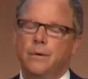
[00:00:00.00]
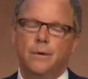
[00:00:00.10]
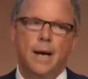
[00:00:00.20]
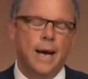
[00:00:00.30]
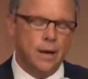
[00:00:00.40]

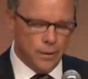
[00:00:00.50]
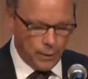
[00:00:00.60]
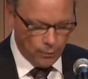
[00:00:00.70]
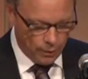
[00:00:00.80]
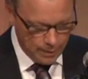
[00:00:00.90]
and
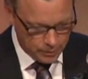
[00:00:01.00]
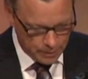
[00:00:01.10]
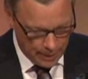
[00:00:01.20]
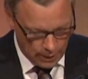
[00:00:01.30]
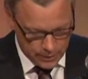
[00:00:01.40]
we were able to
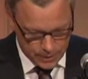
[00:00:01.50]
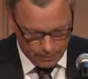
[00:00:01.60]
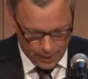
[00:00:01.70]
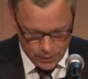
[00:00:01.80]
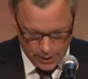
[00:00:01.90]
balance the
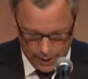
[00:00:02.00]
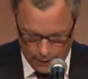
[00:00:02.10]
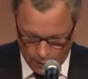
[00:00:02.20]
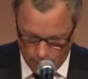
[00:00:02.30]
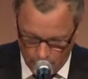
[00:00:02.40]
budget, and the
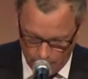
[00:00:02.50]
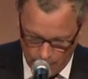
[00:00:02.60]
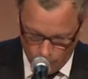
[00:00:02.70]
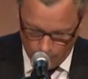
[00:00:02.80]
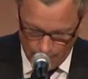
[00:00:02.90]
economy
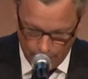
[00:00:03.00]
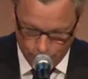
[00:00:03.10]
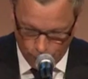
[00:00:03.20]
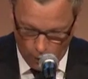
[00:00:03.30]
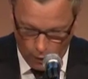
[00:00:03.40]
remained
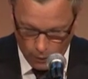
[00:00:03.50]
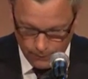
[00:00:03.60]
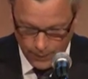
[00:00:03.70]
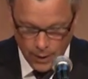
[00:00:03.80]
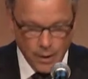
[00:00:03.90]
strong.
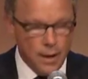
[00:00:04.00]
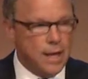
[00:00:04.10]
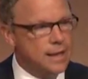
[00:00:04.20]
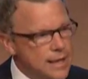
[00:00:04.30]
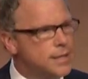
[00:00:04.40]

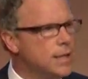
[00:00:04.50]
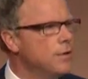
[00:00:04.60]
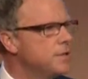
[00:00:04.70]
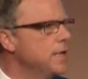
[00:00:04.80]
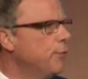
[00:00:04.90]
This
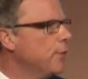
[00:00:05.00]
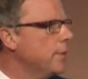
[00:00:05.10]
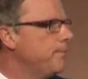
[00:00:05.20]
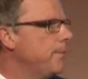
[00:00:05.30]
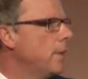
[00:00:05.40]
year's different.
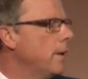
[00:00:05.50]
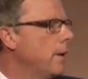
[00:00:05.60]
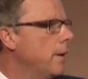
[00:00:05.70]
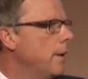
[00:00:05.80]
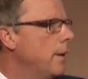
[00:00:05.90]

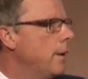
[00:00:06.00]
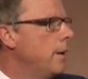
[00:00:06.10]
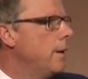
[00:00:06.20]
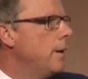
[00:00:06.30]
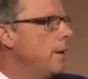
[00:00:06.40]

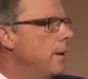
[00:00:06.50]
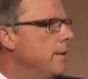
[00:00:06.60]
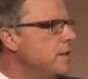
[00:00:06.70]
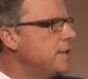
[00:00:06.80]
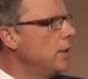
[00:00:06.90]

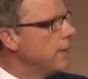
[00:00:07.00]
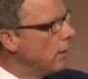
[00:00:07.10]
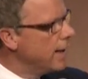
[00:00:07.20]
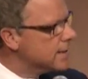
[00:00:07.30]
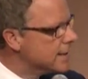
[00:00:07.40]
This year there
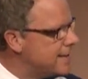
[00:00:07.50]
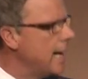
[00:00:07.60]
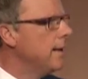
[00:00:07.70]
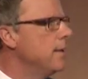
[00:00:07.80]
is attendant